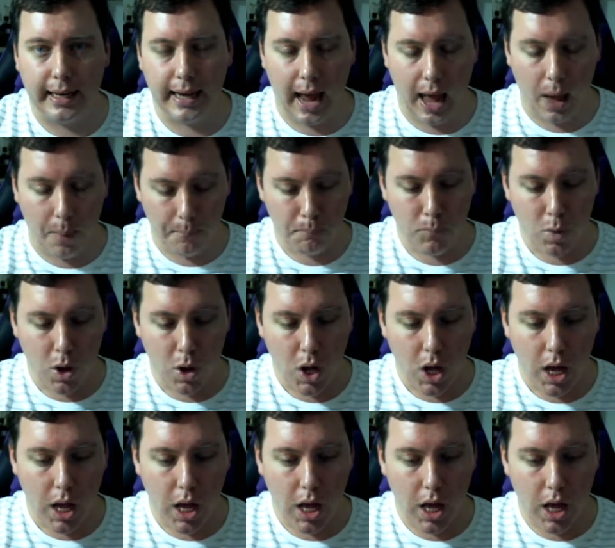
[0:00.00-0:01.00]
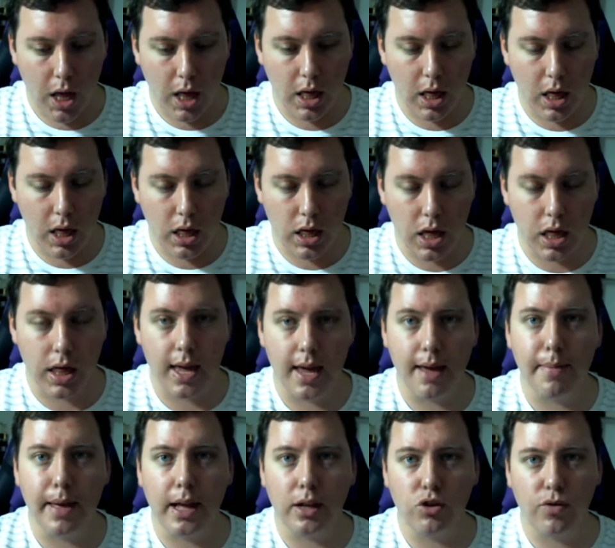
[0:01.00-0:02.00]
Now, the thing
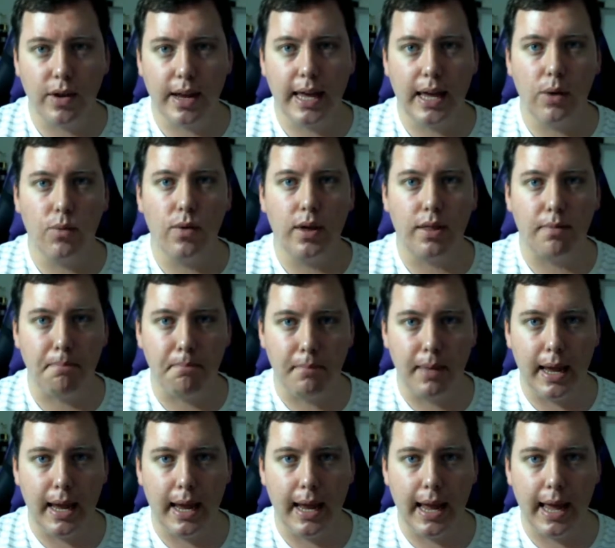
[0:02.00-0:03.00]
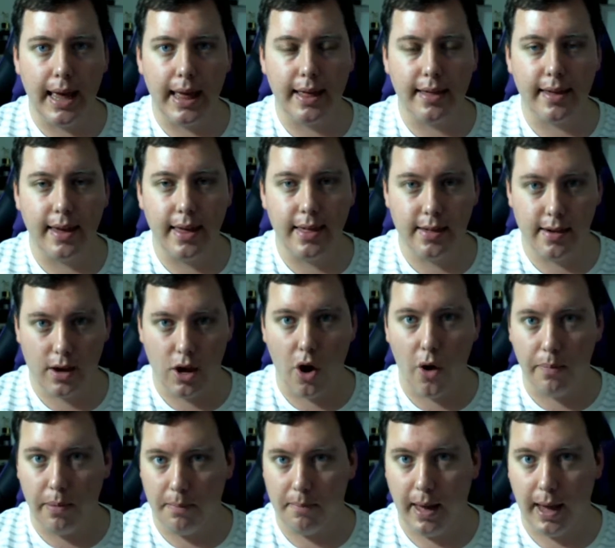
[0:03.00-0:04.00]
about drinking with me is it's a
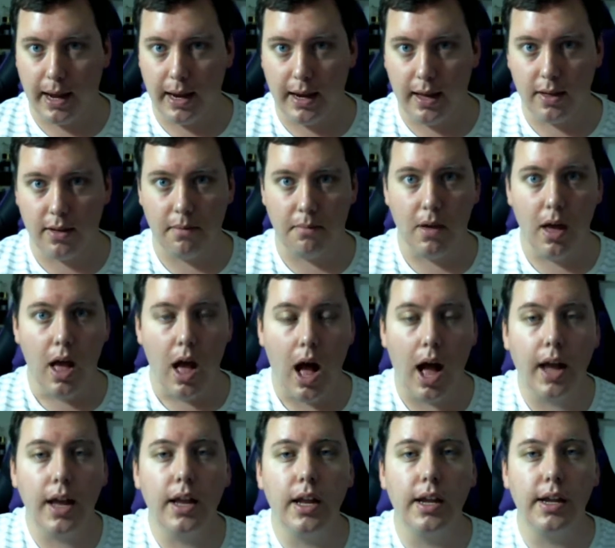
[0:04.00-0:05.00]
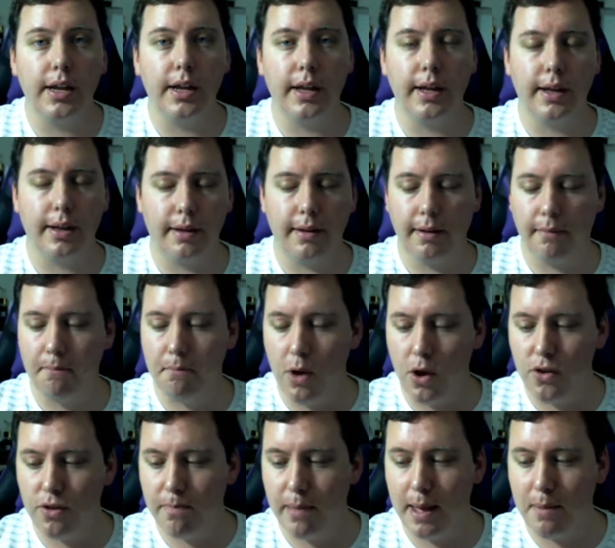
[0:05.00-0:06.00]
coping mechanism.
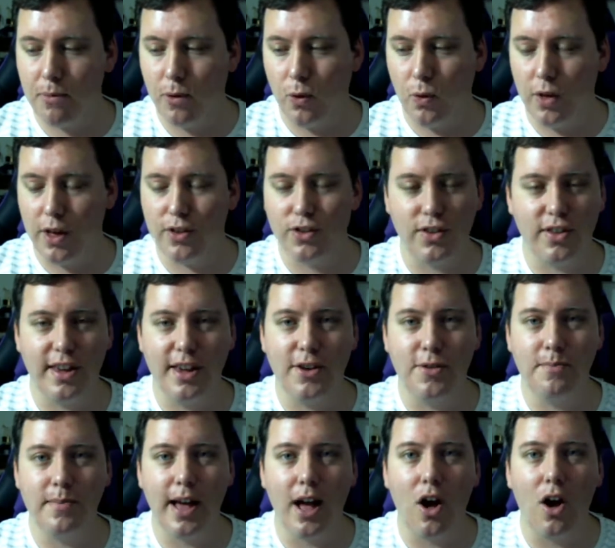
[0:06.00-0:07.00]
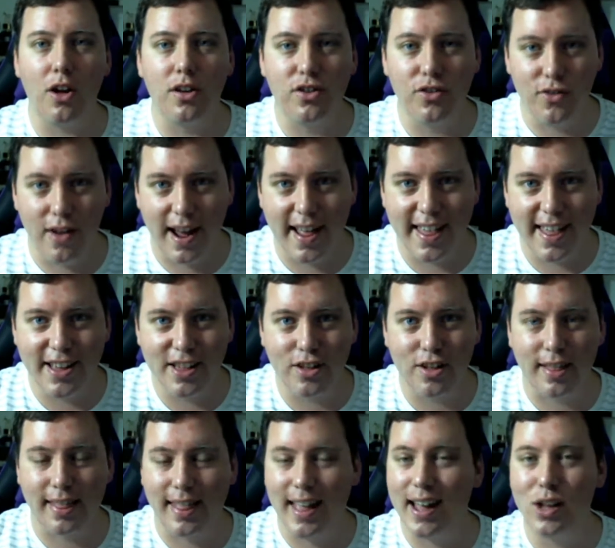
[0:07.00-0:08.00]
Most people assume
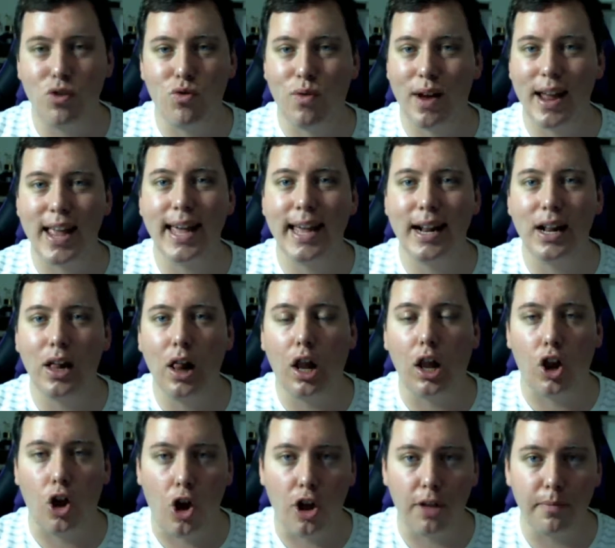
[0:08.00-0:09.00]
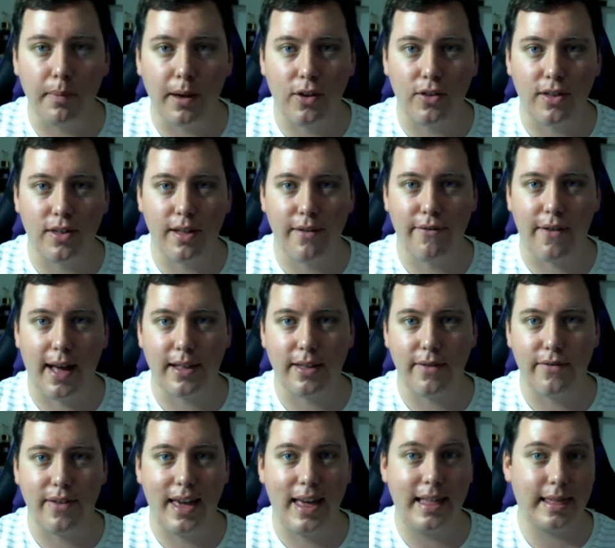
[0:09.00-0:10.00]
Australians like drinking a lot because of the fact
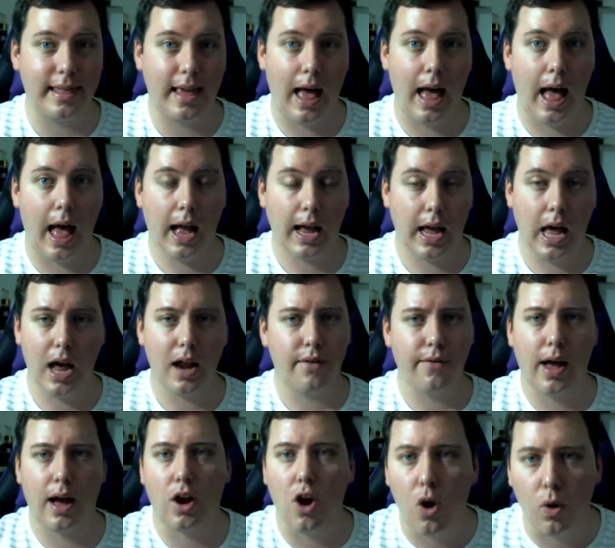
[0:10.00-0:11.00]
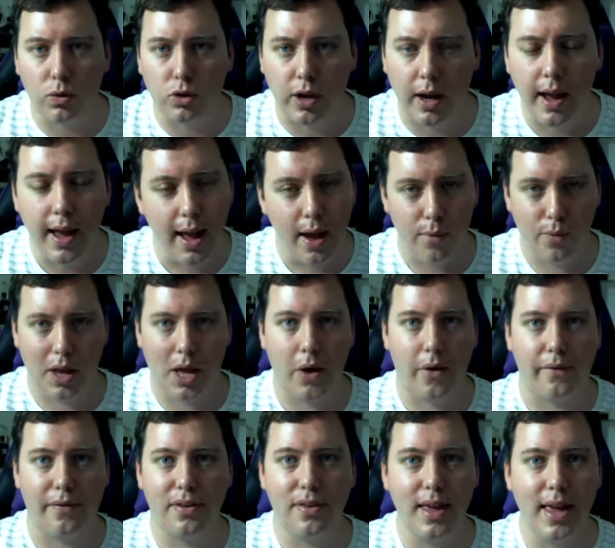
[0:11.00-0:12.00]
that it's kind of our culture. If we go
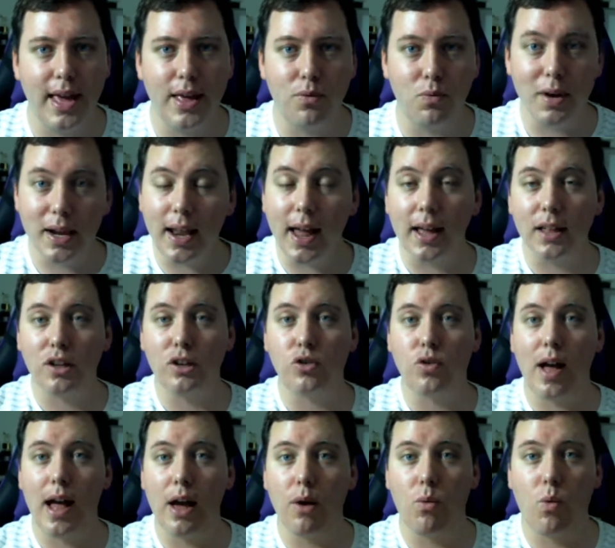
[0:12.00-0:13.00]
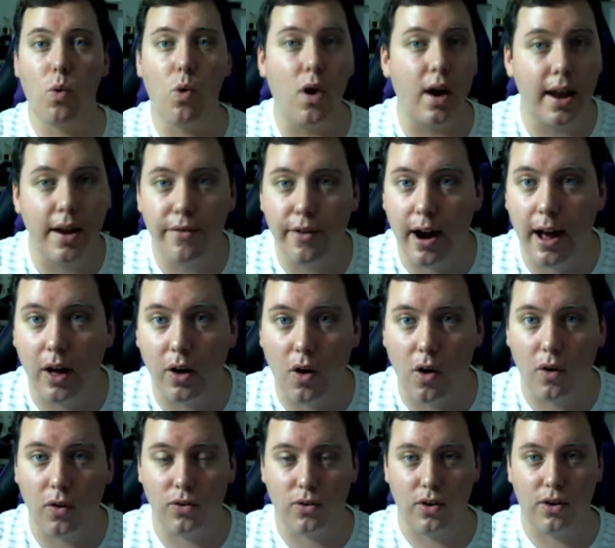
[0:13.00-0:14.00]
overseas, we like to try whatever
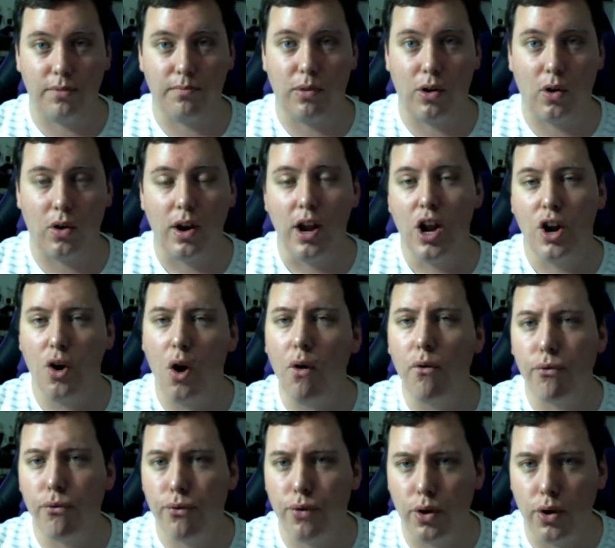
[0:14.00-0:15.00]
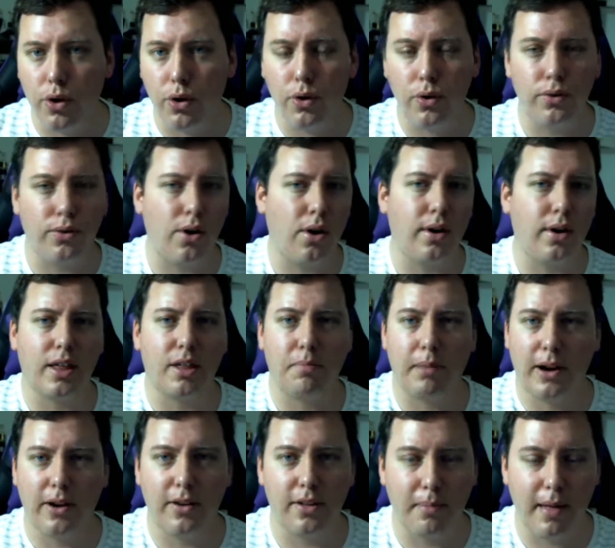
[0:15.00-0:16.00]
alcohol's on board. Not food, not
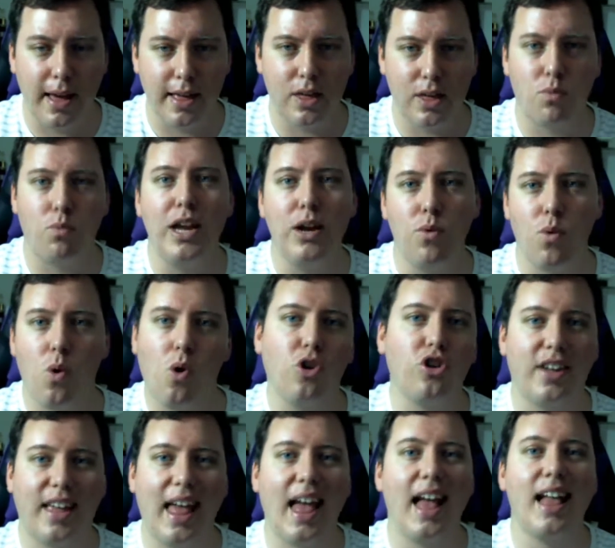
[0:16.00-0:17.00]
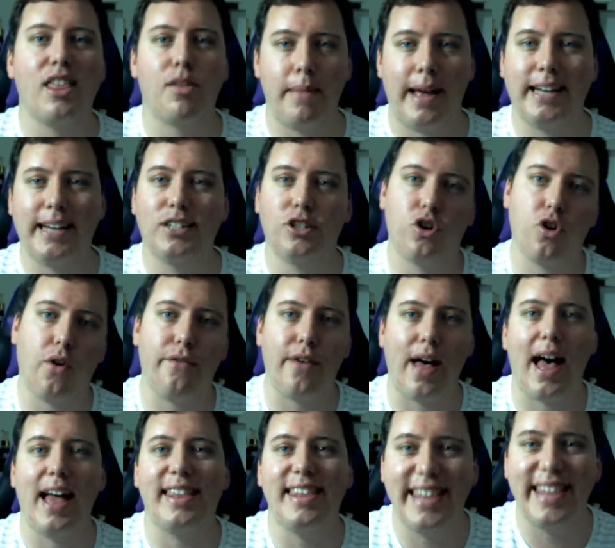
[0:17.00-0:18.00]
experience places, we want to get smashed off
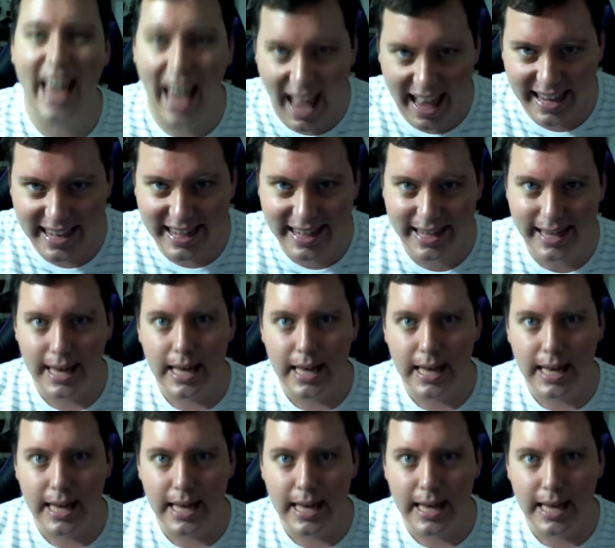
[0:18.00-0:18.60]
our tits.